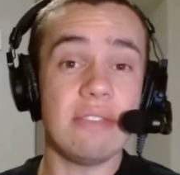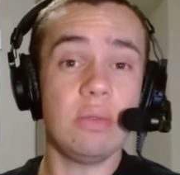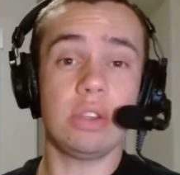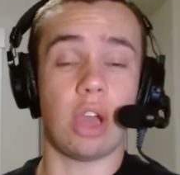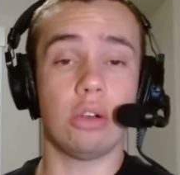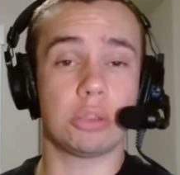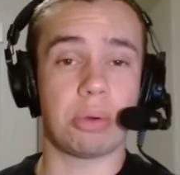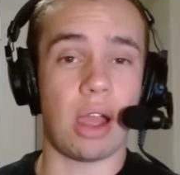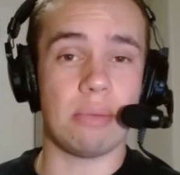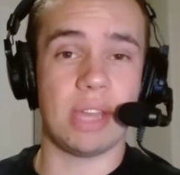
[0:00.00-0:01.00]
even with
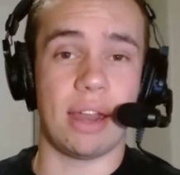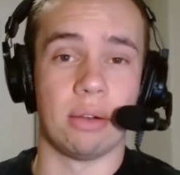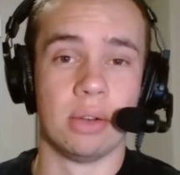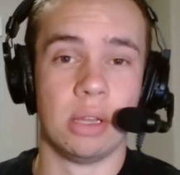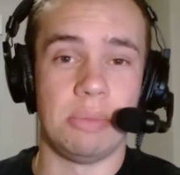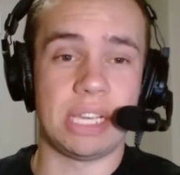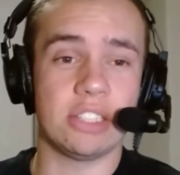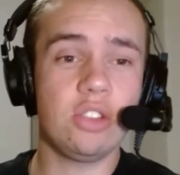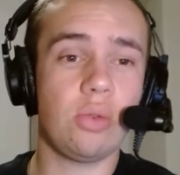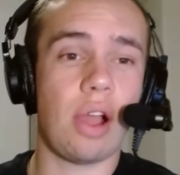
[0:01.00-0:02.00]
Coach Prime there,
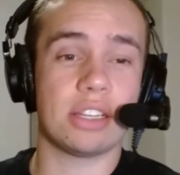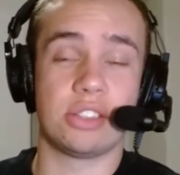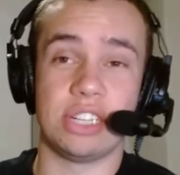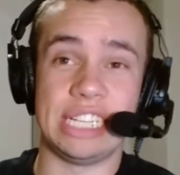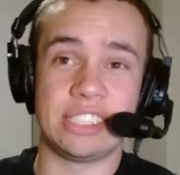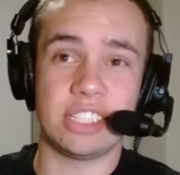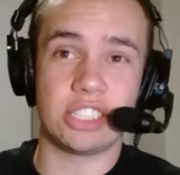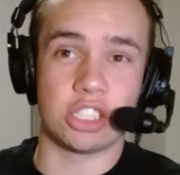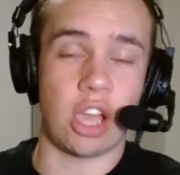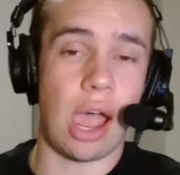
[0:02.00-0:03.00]
because the roster needs
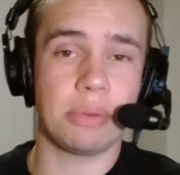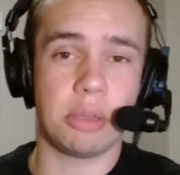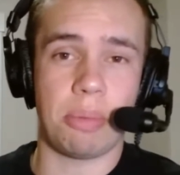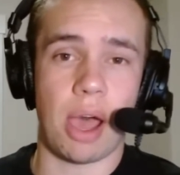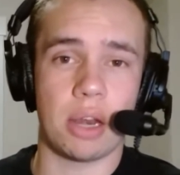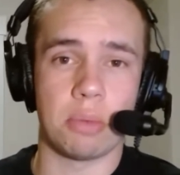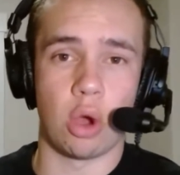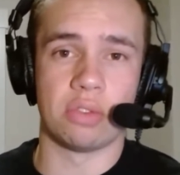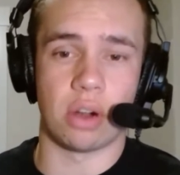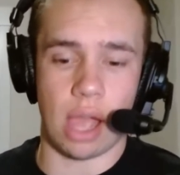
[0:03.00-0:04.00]
such a
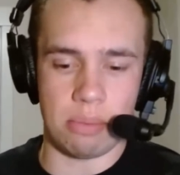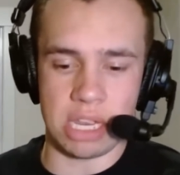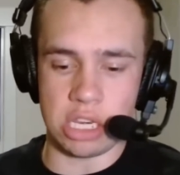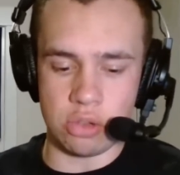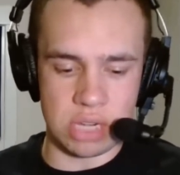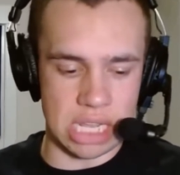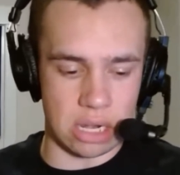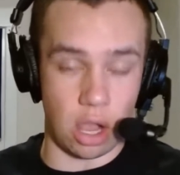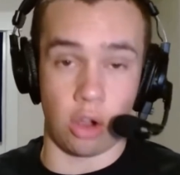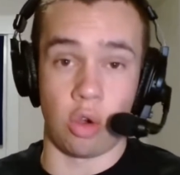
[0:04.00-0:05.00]
top-to-bottom overhaul. I mean, you
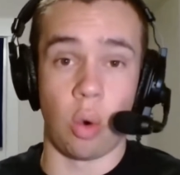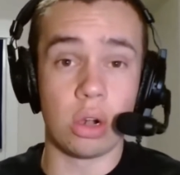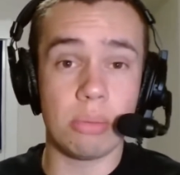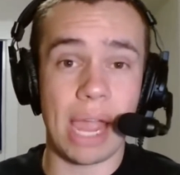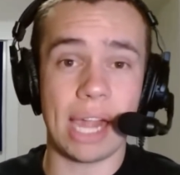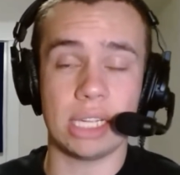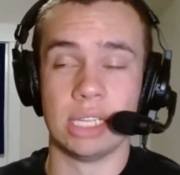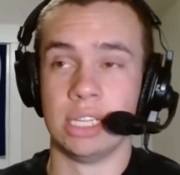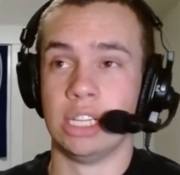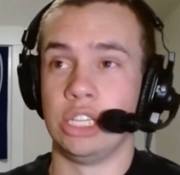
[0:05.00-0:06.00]
need a
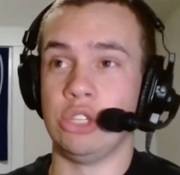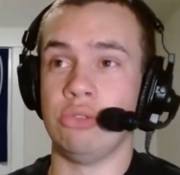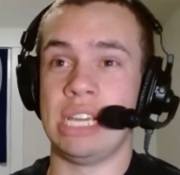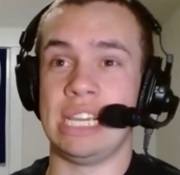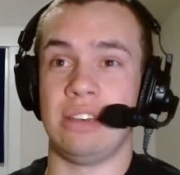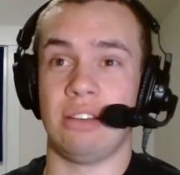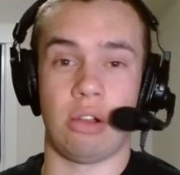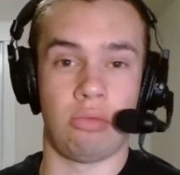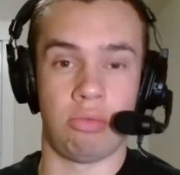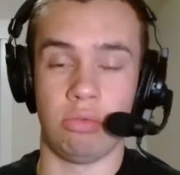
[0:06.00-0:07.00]
quarterback. You need
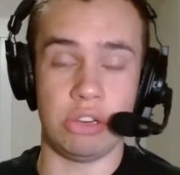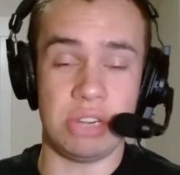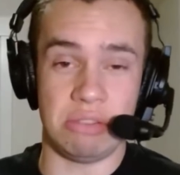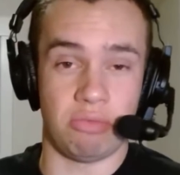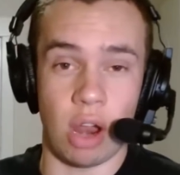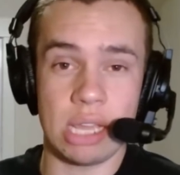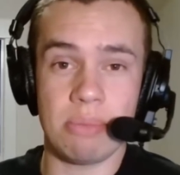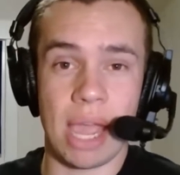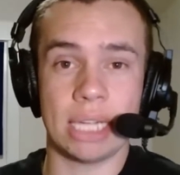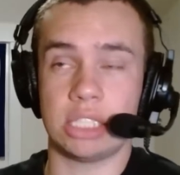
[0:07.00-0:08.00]

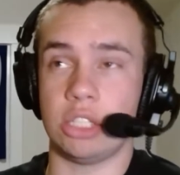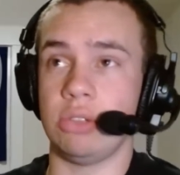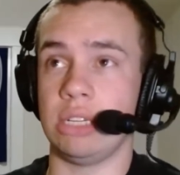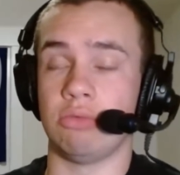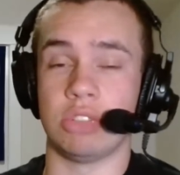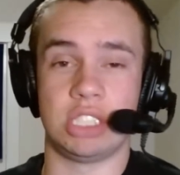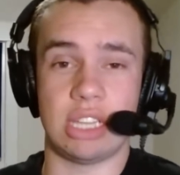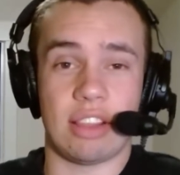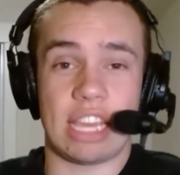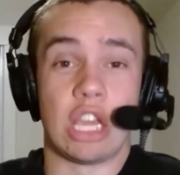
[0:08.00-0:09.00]
running backs. You need
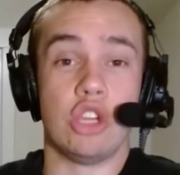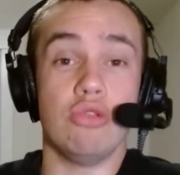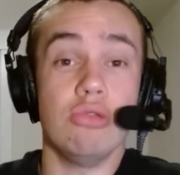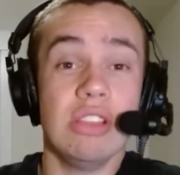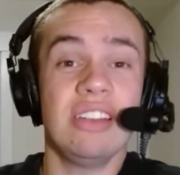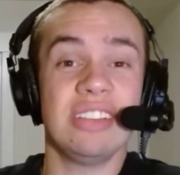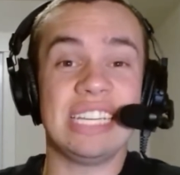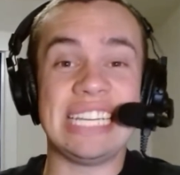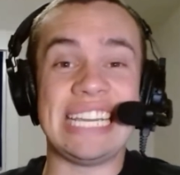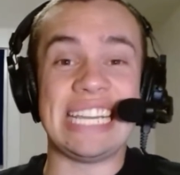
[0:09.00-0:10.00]
you
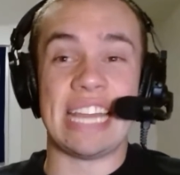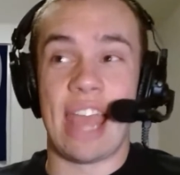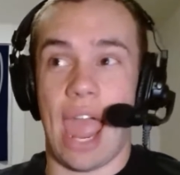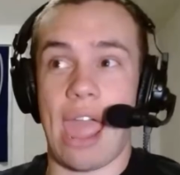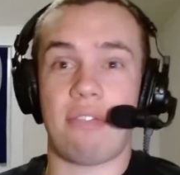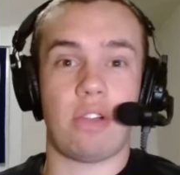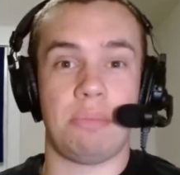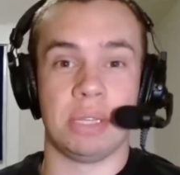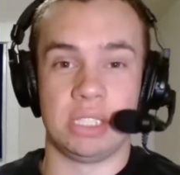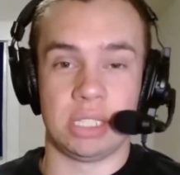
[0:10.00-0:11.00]
literally need
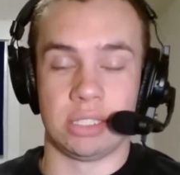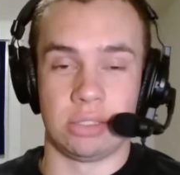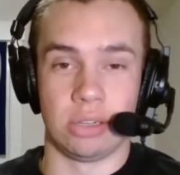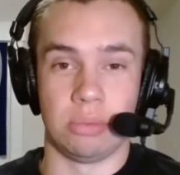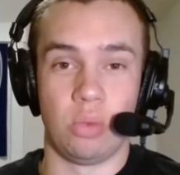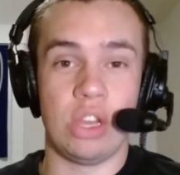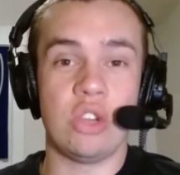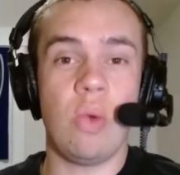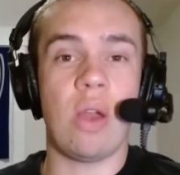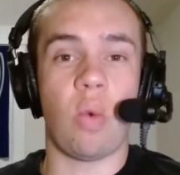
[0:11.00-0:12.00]
every position group.
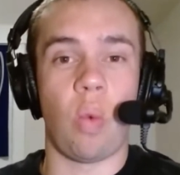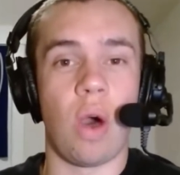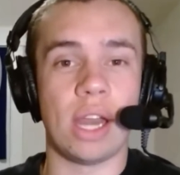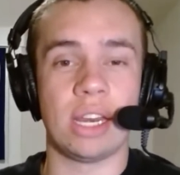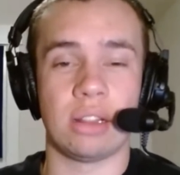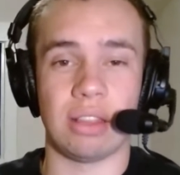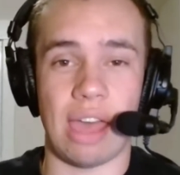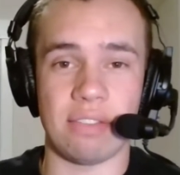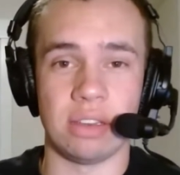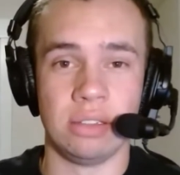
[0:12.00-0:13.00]
When you went
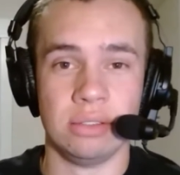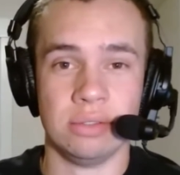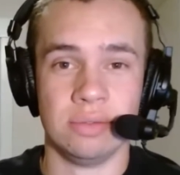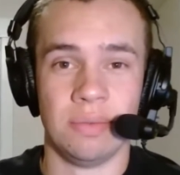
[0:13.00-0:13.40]
1-11